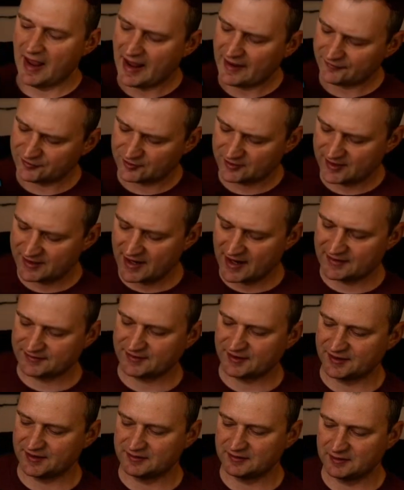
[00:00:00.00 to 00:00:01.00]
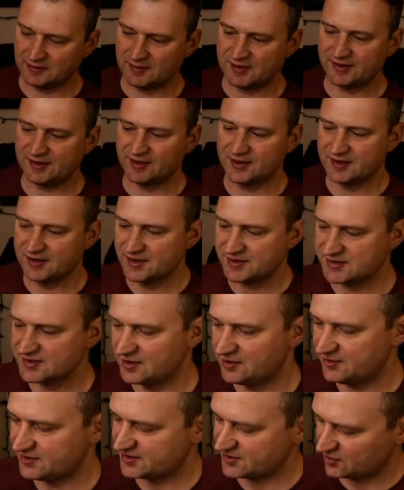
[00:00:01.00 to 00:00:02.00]
After he got done, let me tell you this
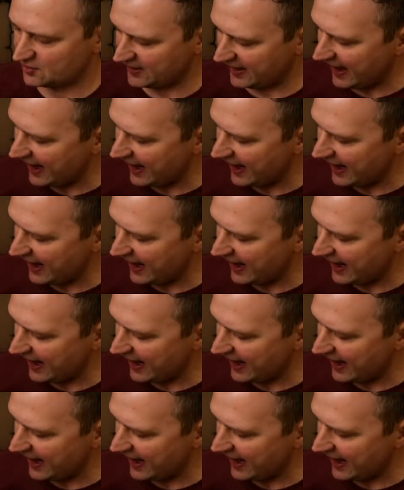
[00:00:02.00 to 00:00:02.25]
little story.